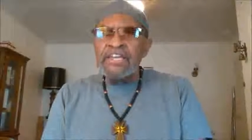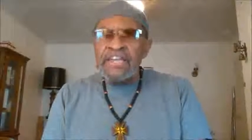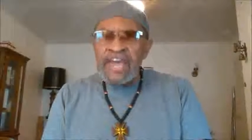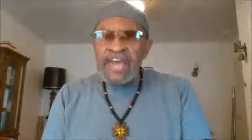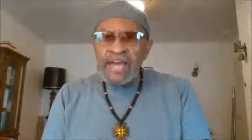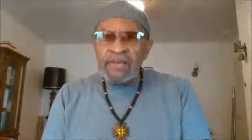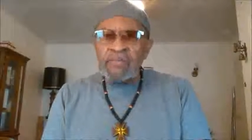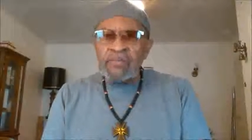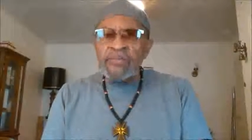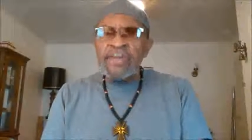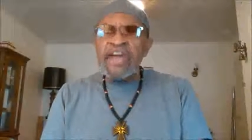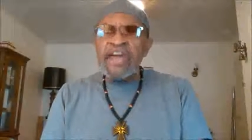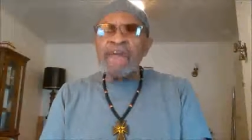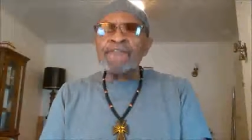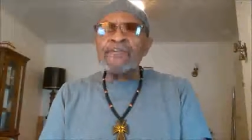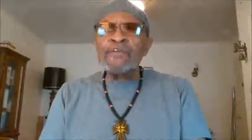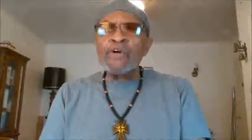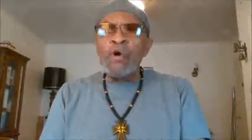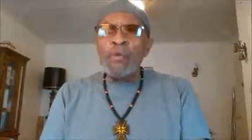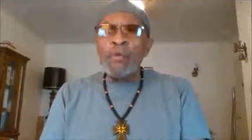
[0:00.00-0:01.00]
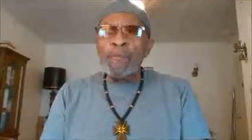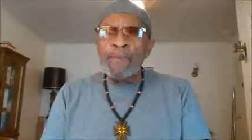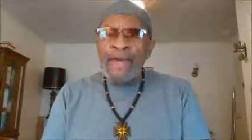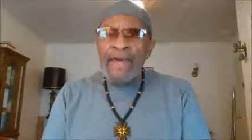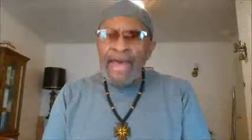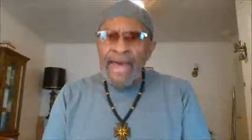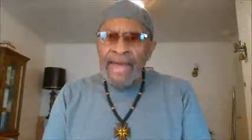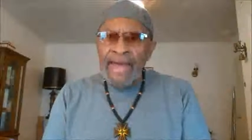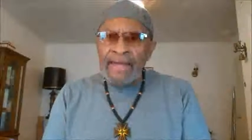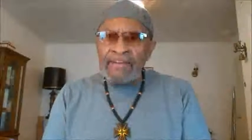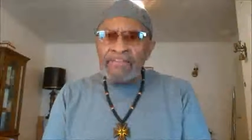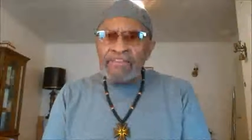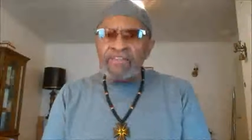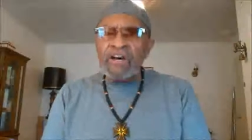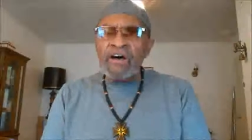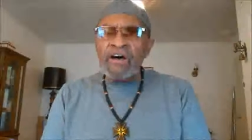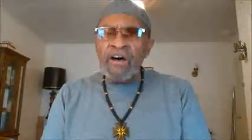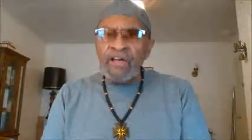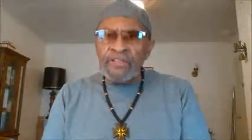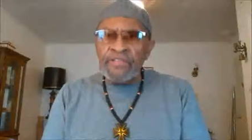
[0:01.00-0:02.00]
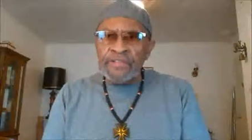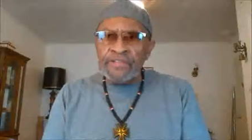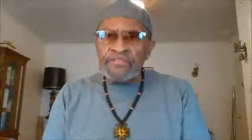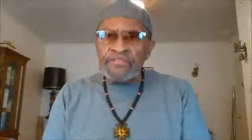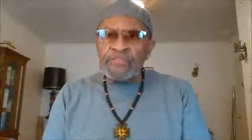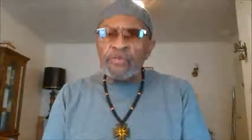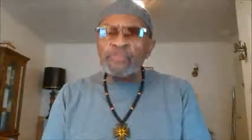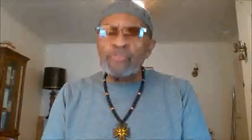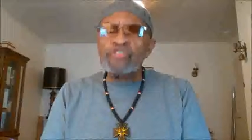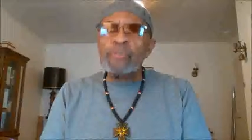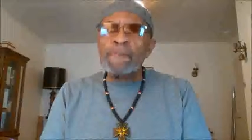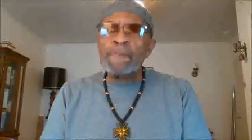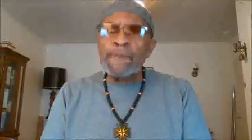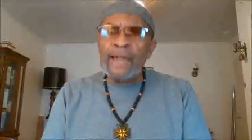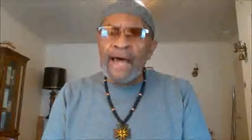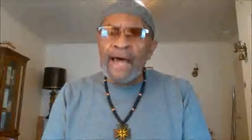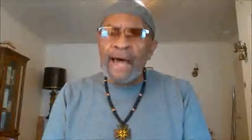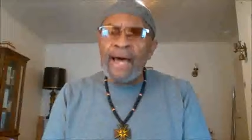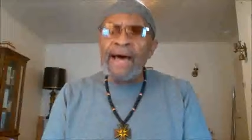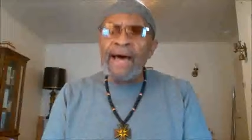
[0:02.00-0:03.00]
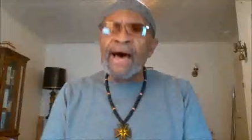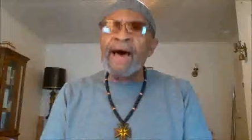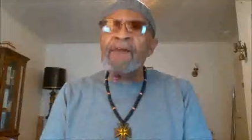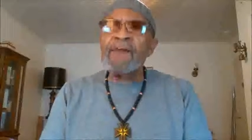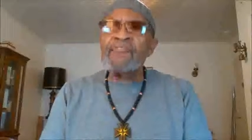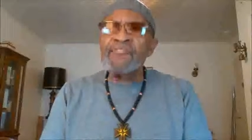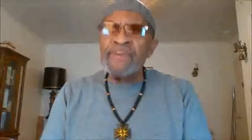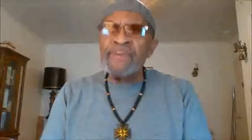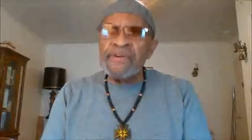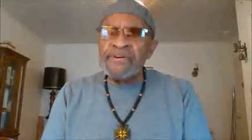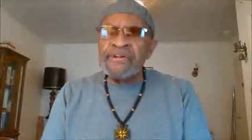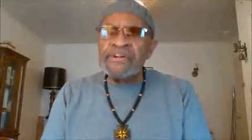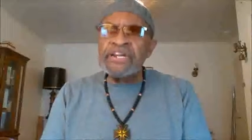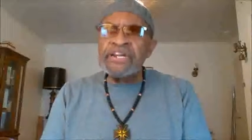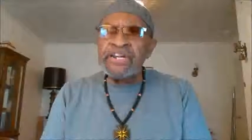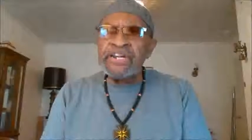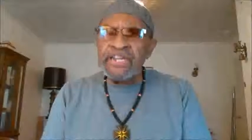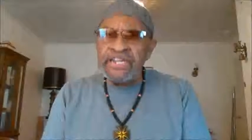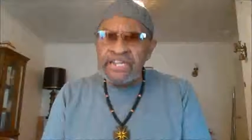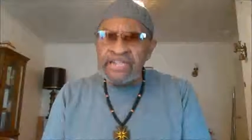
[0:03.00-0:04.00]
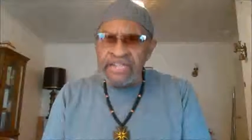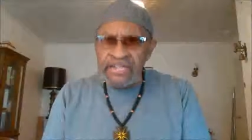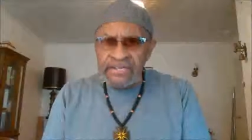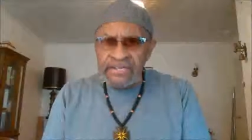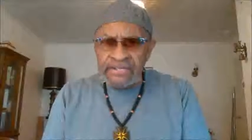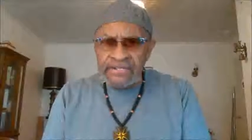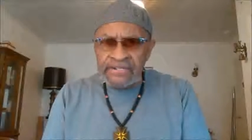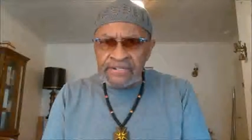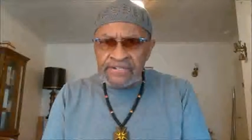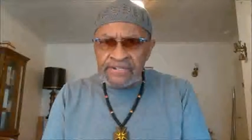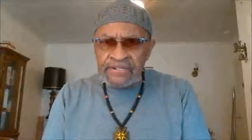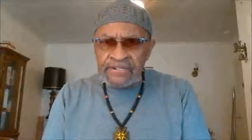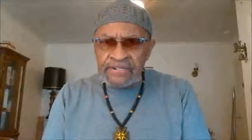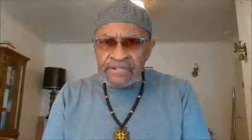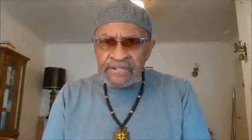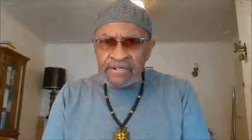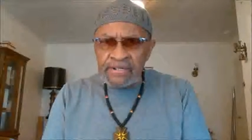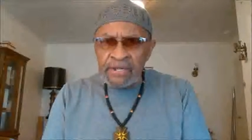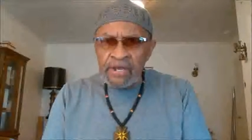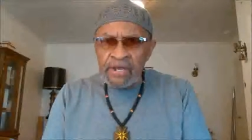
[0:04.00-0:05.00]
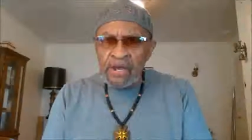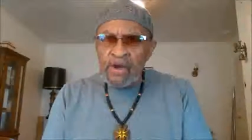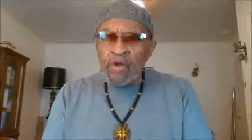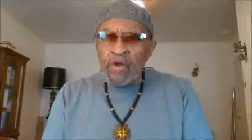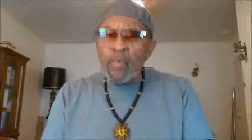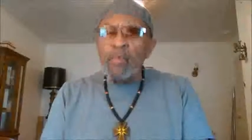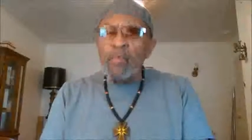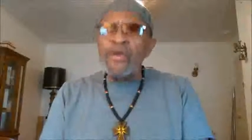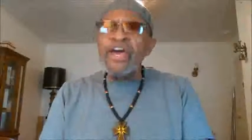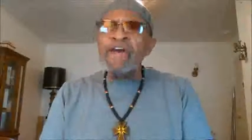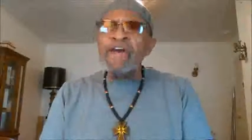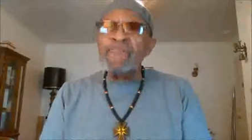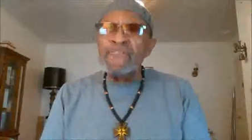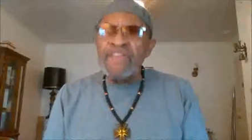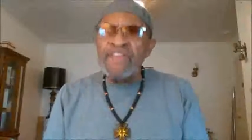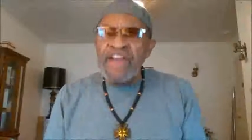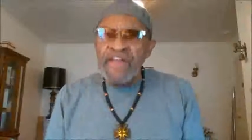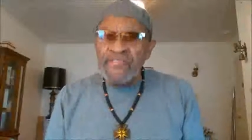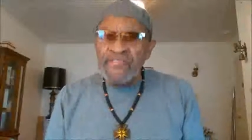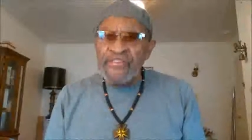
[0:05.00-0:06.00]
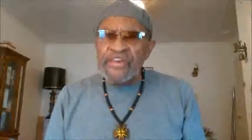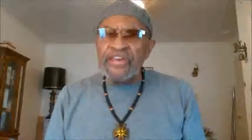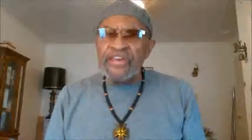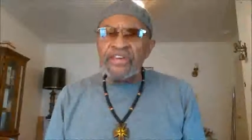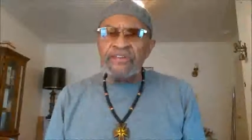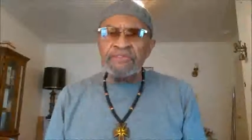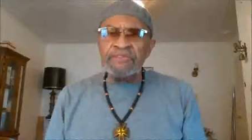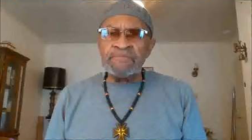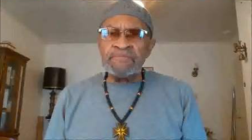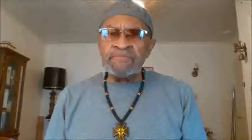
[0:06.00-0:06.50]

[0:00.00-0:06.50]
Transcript: yet we have to go begging to others to supply our very needs. We have nothing